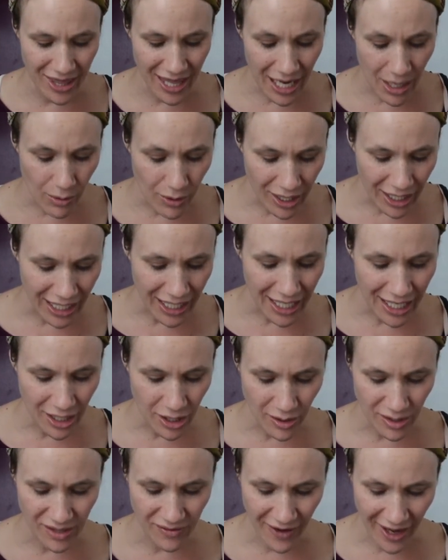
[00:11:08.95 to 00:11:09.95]
They were eating
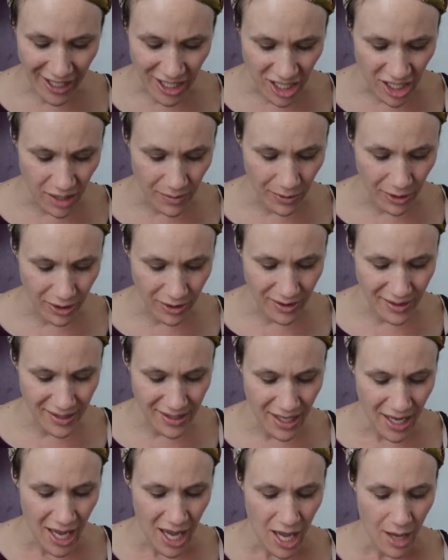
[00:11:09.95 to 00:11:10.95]
those vegetables
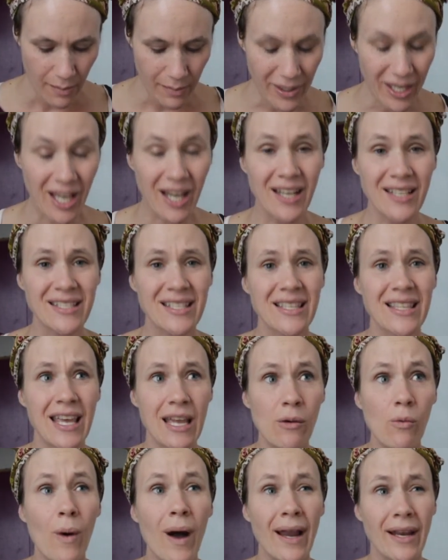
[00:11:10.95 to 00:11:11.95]
because
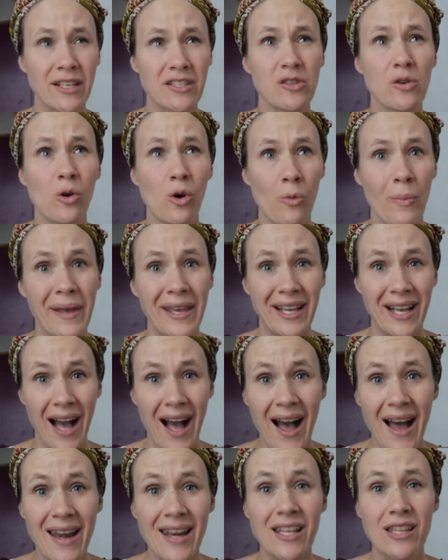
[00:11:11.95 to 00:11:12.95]
they wanted to obey
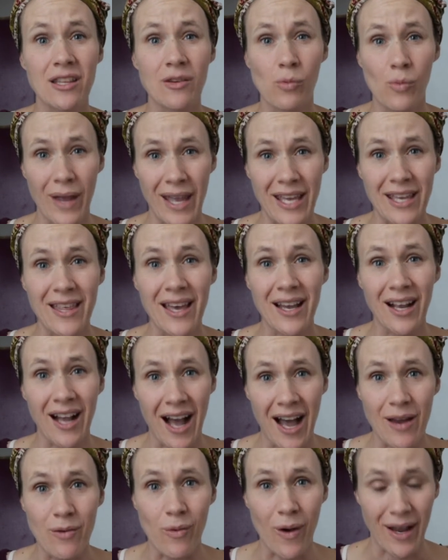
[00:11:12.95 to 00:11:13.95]
God in the way that
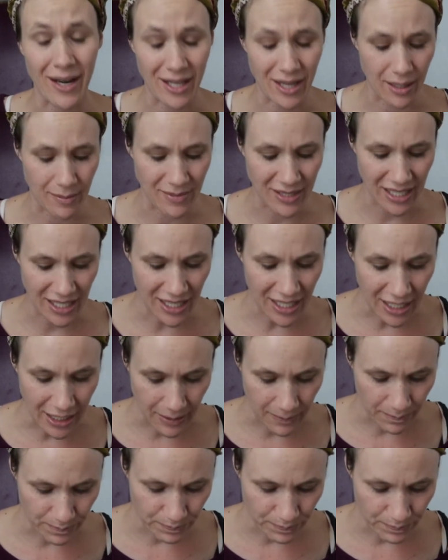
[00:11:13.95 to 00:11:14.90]
God wanted them to eat.